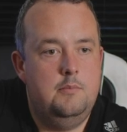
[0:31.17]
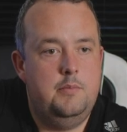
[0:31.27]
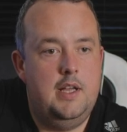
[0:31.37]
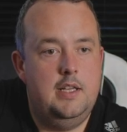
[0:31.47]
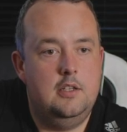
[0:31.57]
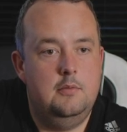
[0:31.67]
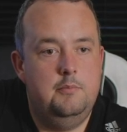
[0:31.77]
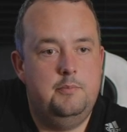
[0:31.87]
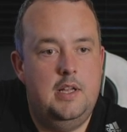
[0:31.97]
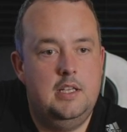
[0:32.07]
Bellingham.
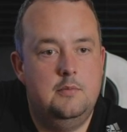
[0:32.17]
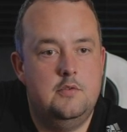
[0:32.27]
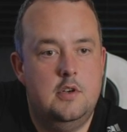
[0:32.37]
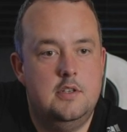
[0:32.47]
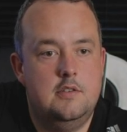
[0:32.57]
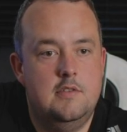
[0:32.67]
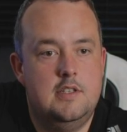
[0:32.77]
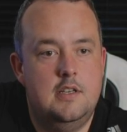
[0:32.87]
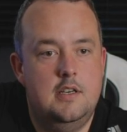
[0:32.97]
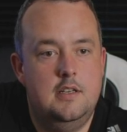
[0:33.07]
Bellingham tries to
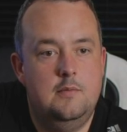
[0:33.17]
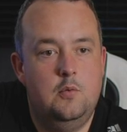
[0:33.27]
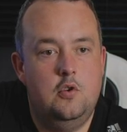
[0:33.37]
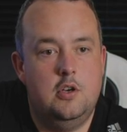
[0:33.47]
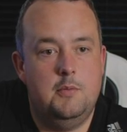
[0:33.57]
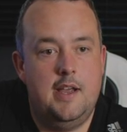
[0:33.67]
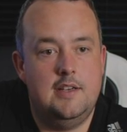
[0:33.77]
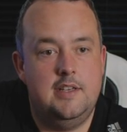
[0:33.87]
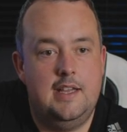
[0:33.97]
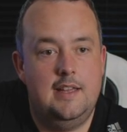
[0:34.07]
return it. Walker might
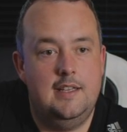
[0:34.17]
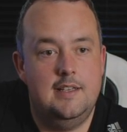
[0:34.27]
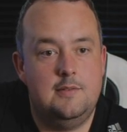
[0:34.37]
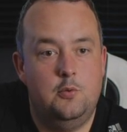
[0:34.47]
actually get this.